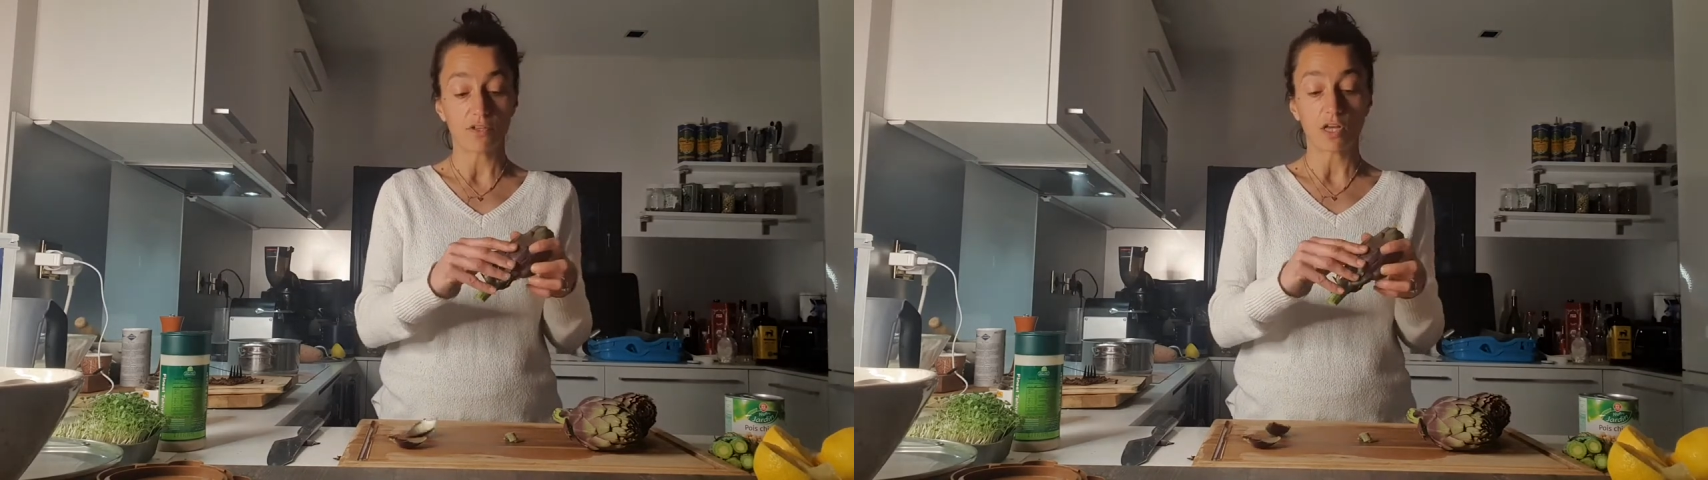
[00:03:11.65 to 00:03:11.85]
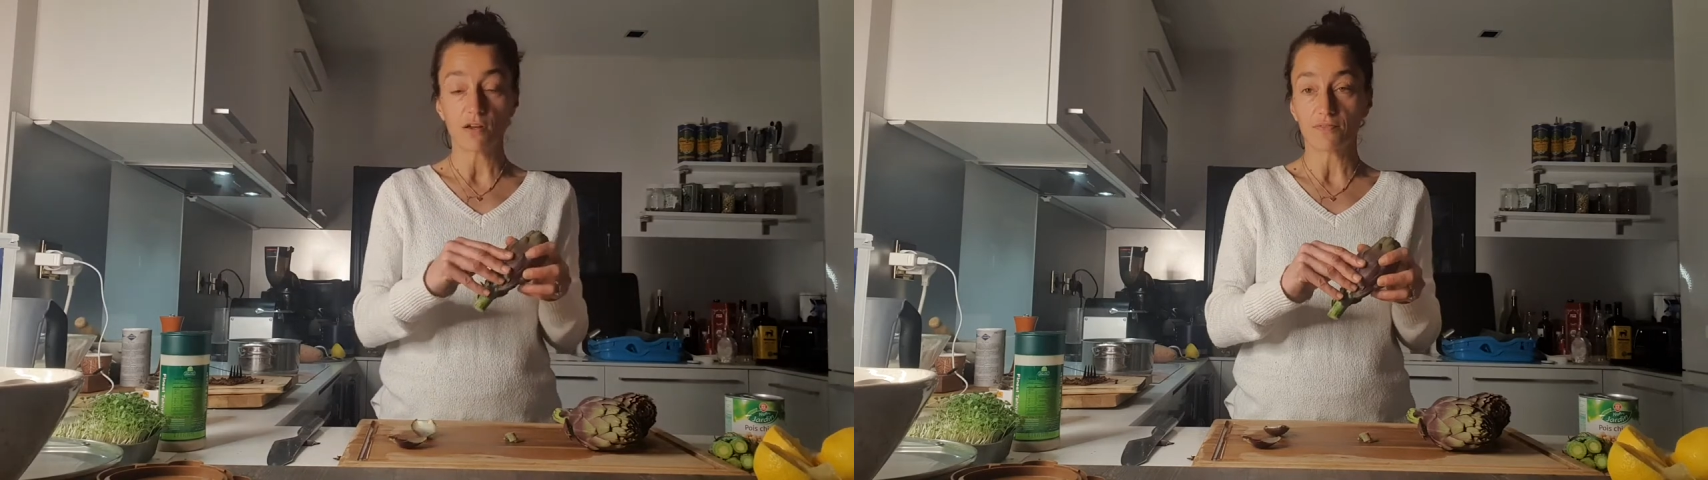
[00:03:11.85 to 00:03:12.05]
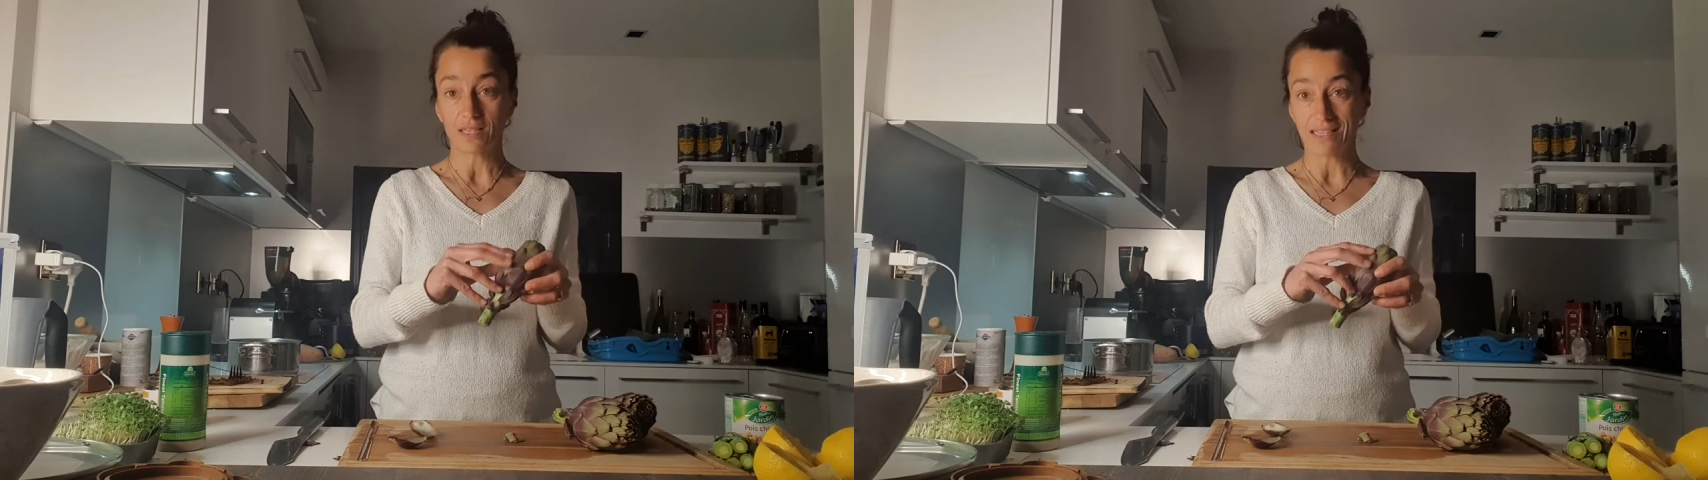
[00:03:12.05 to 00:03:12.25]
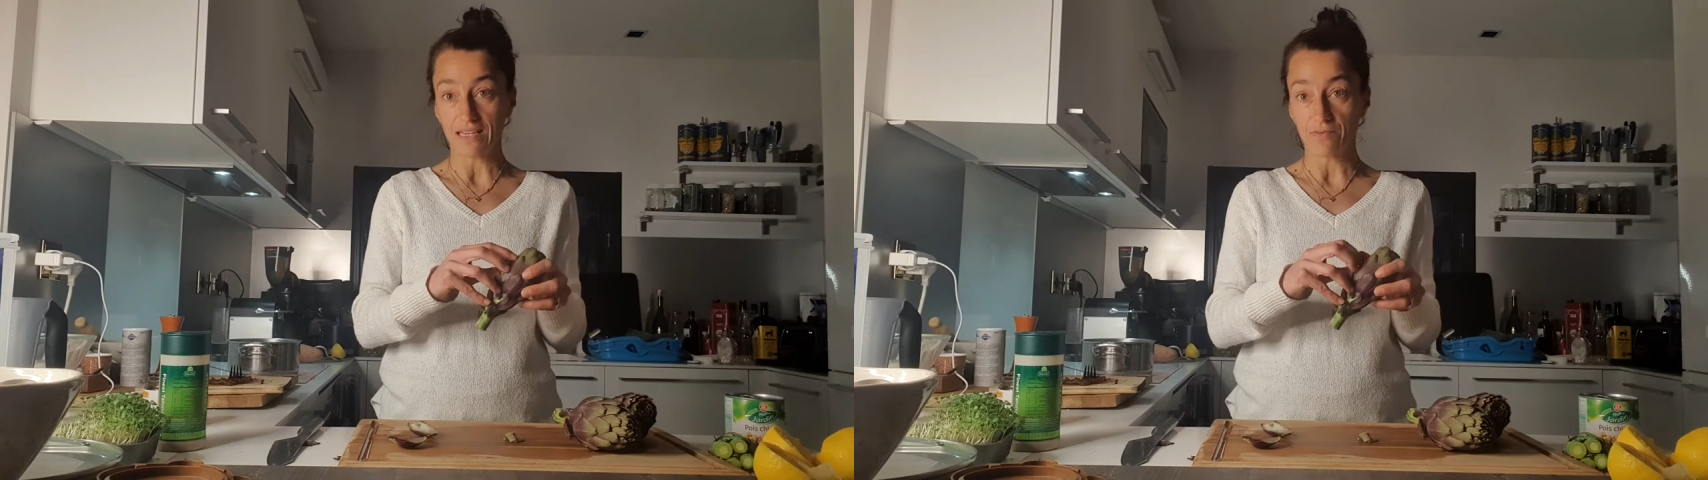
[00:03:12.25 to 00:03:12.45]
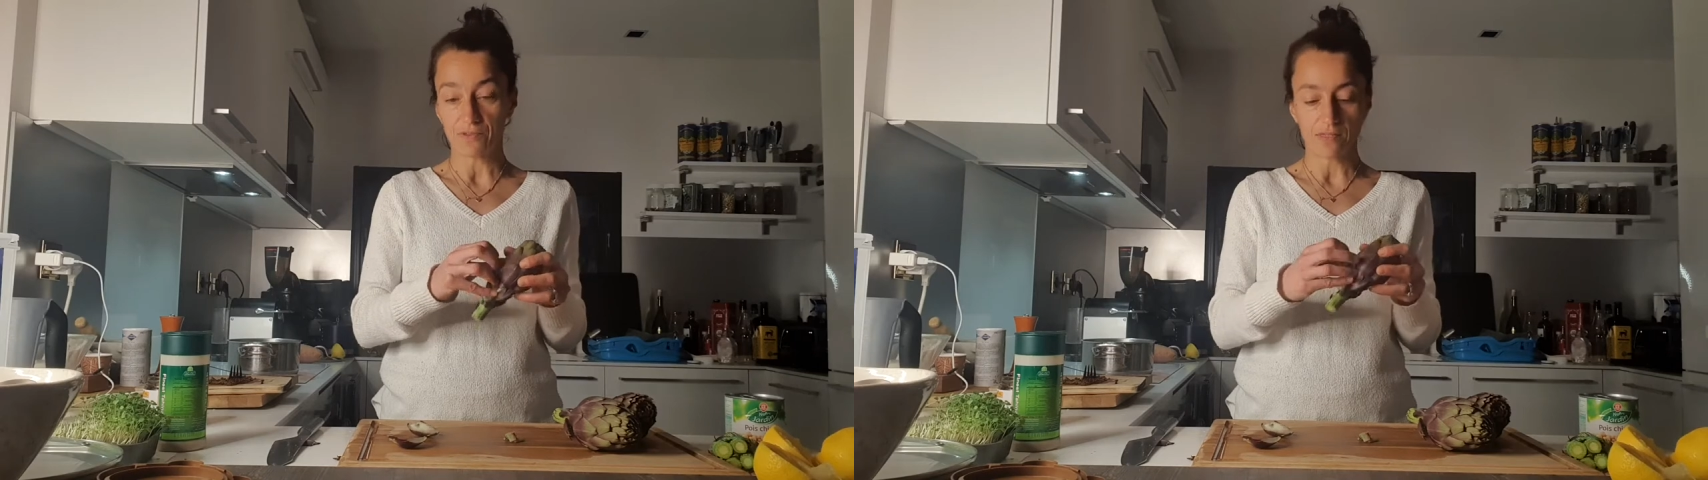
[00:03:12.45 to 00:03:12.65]
a lot of the
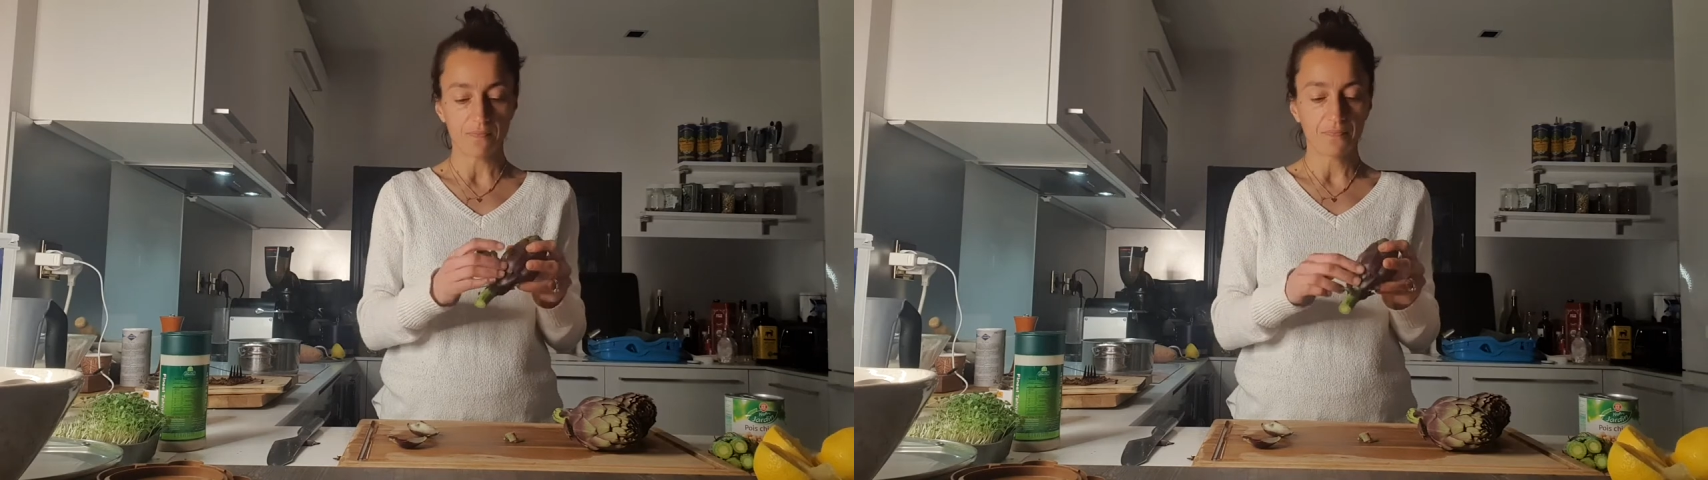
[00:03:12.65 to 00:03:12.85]
leaves.